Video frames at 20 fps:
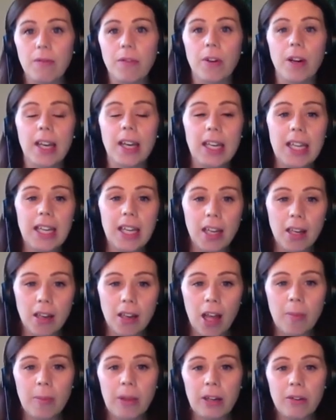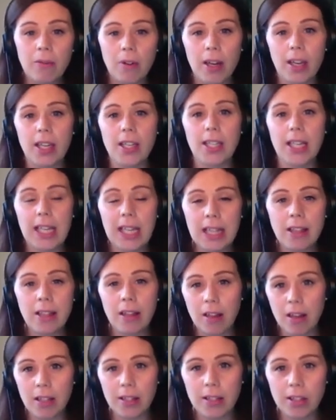for an economic right in the
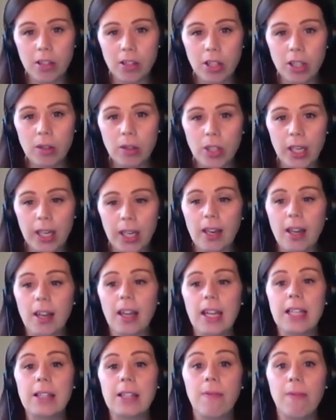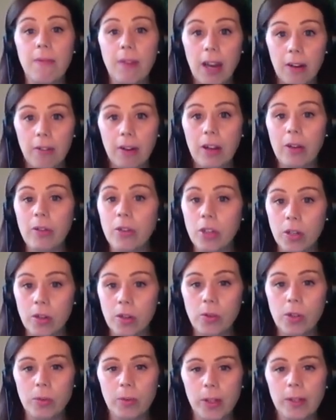Constitution is very
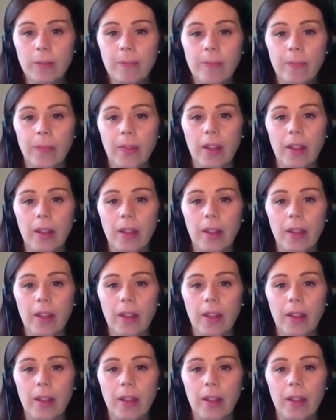unusual.